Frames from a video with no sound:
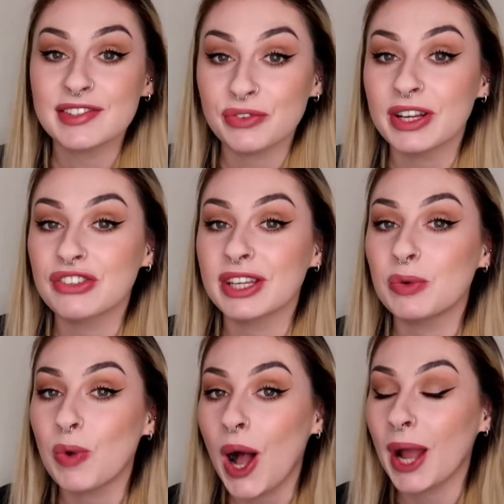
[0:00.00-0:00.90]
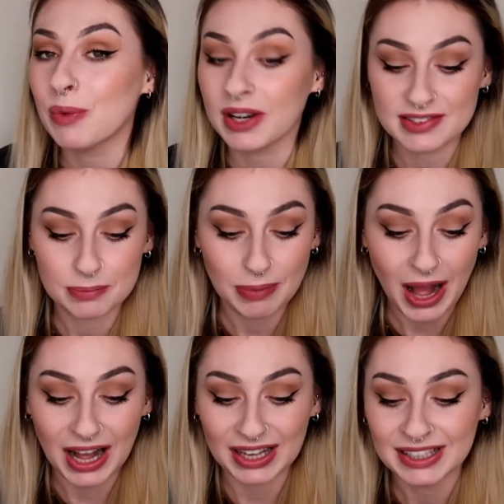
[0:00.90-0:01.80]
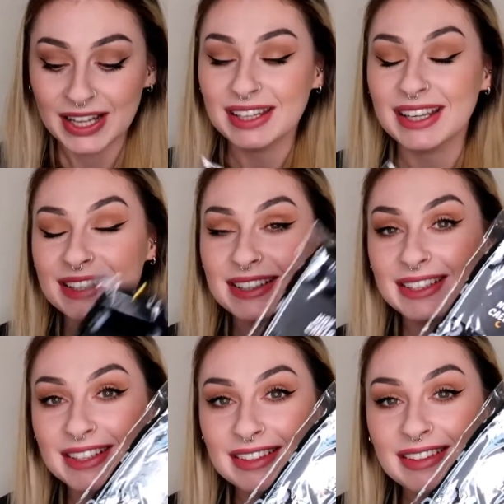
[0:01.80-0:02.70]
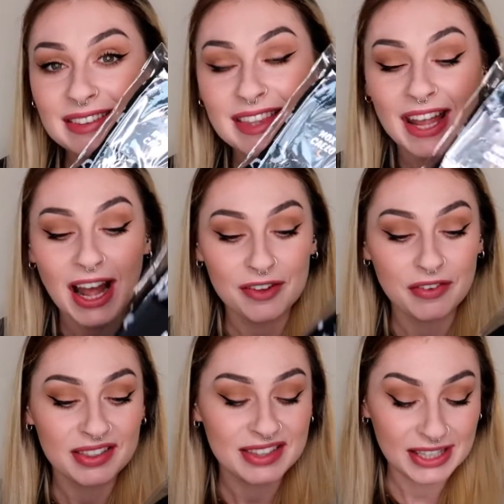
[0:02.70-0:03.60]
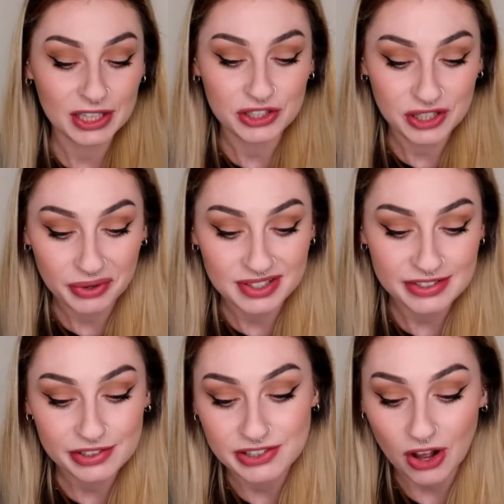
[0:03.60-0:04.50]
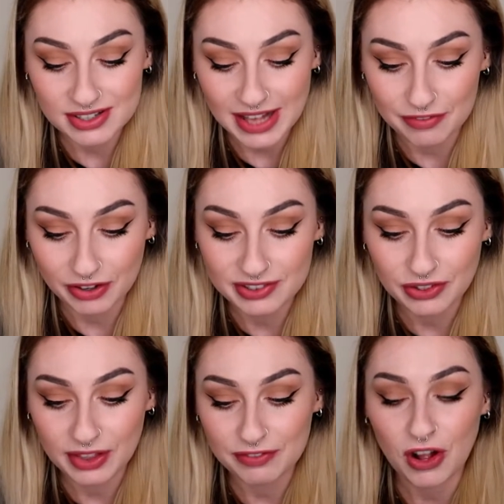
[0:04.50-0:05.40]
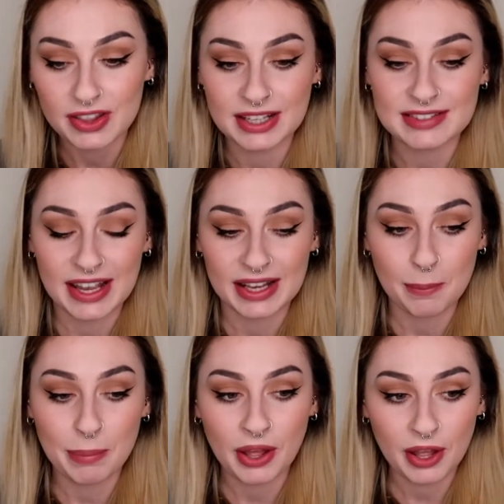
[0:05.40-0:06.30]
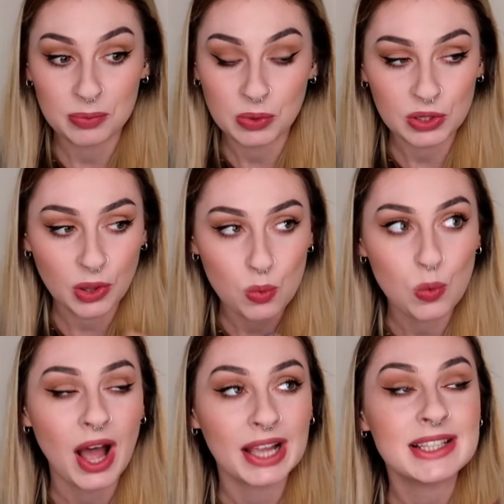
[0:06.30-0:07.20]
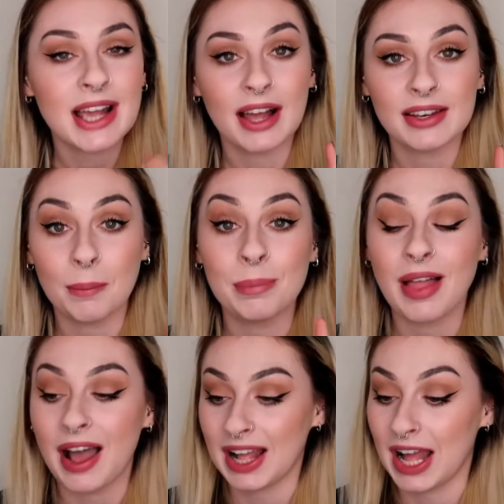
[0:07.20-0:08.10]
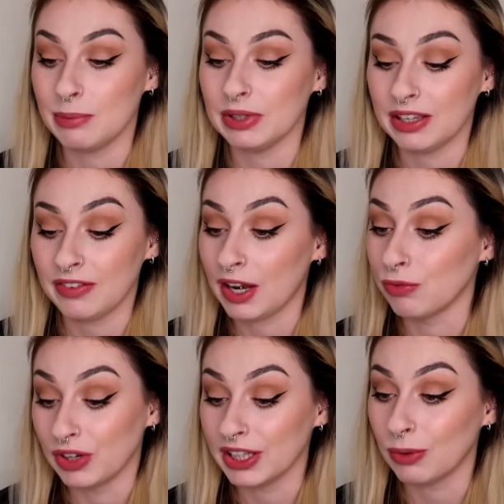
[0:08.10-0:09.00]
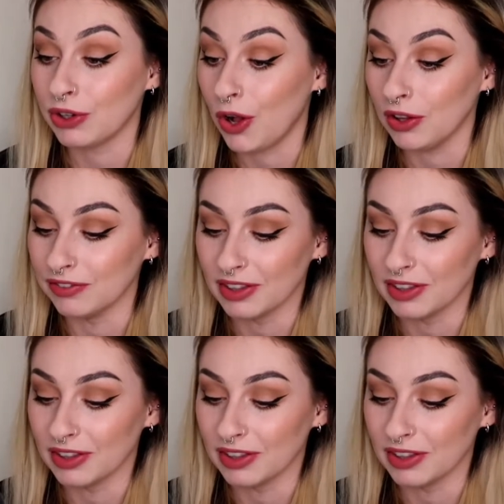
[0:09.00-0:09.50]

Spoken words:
is originally what I wanted to buy. They have the cutest little socks ever. So they've got these in purple, white and black, I believe. I really want all of